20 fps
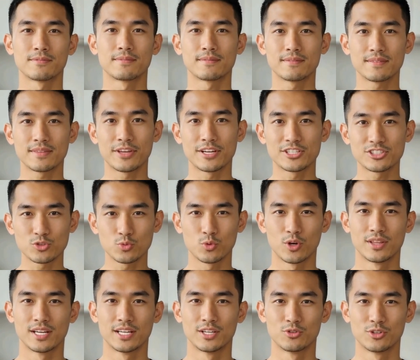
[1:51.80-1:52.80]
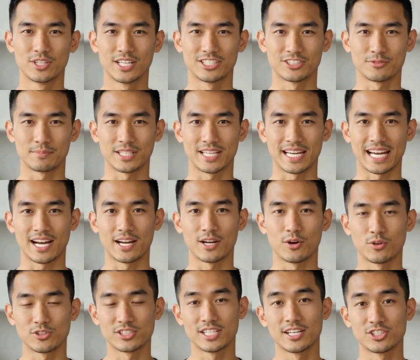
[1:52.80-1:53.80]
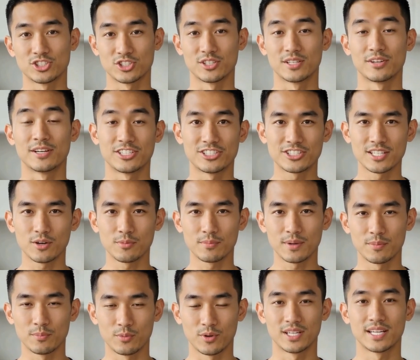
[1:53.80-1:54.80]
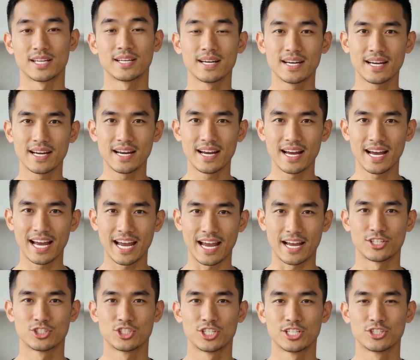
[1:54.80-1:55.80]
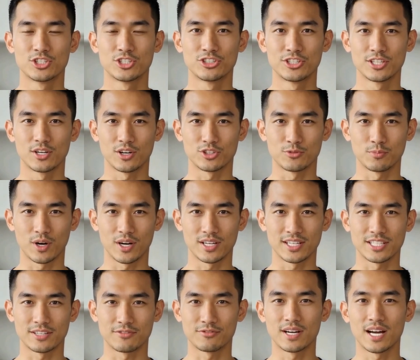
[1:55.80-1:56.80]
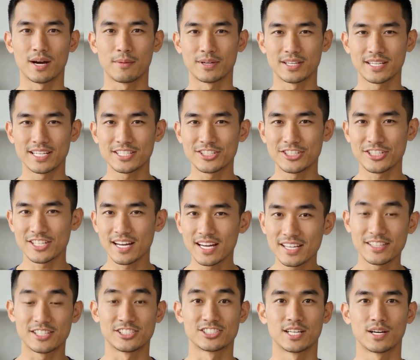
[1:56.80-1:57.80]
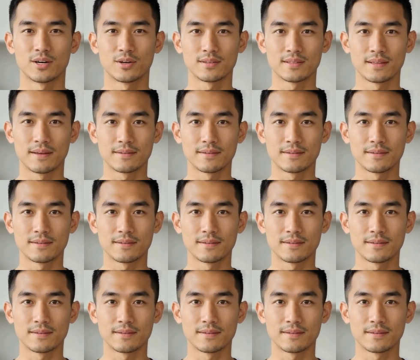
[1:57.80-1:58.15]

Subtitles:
This swelling creates mechanical tension on the cell membrane and changes the osmotic environment inside the cell.